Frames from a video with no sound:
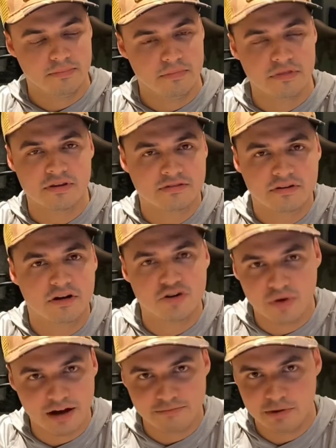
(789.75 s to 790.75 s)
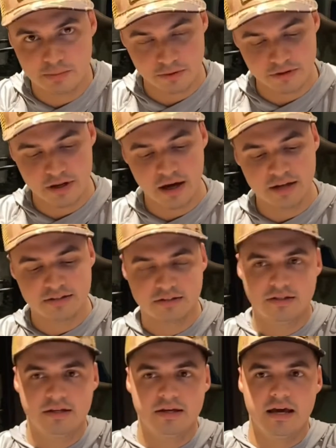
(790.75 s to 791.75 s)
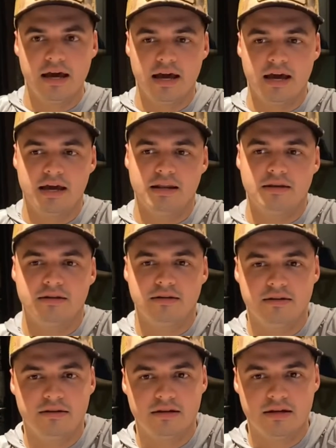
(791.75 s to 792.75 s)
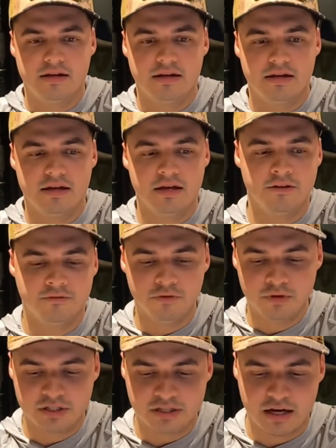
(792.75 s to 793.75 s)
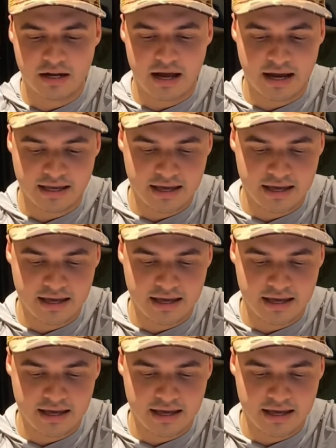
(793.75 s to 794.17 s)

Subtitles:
This is going to drive people nuts. And if you decide,